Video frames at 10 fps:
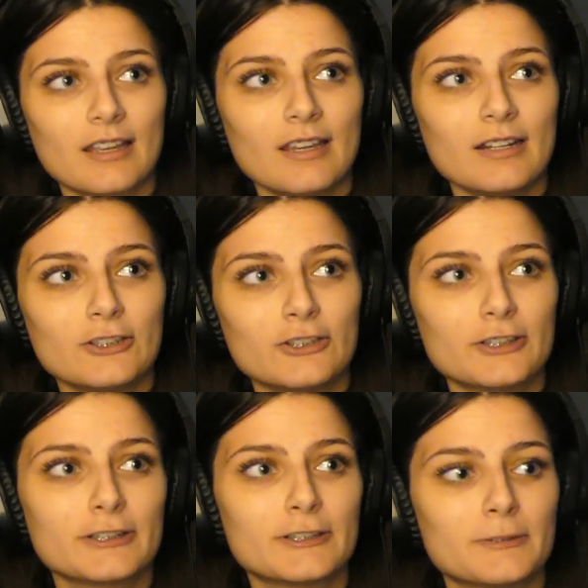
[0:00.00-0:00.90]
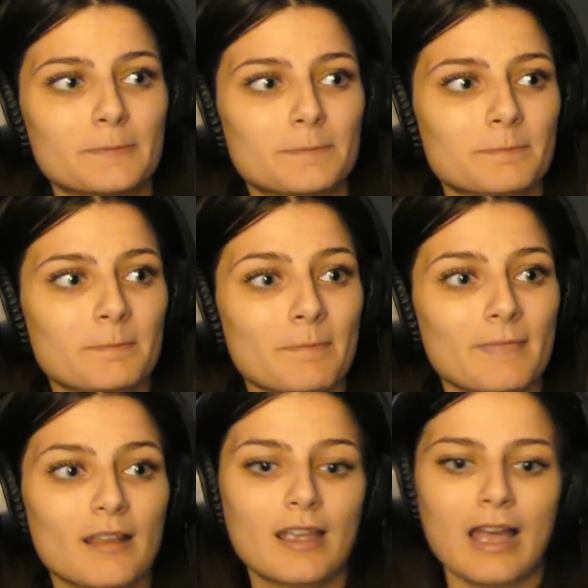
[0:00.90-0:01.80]
and it's just,
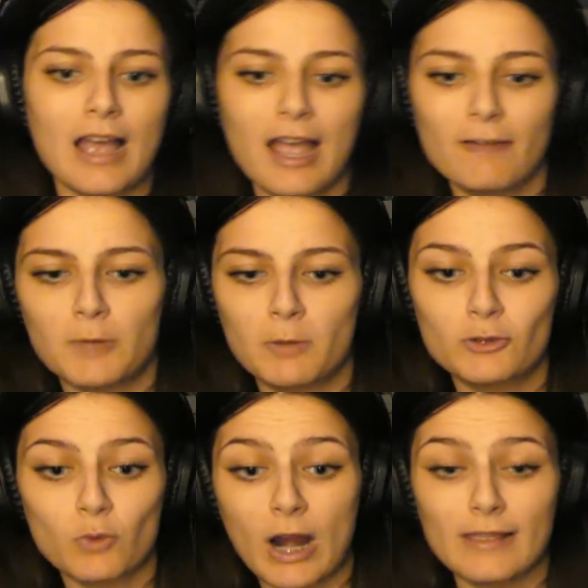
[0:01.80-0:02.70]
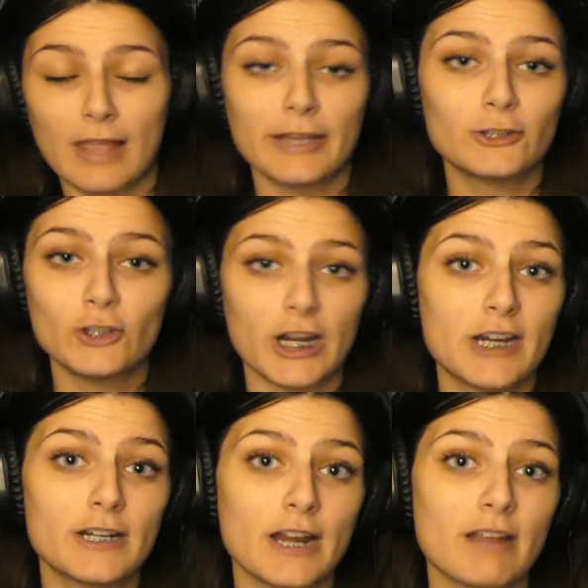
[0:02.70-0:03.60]
I have moments where I like Jane and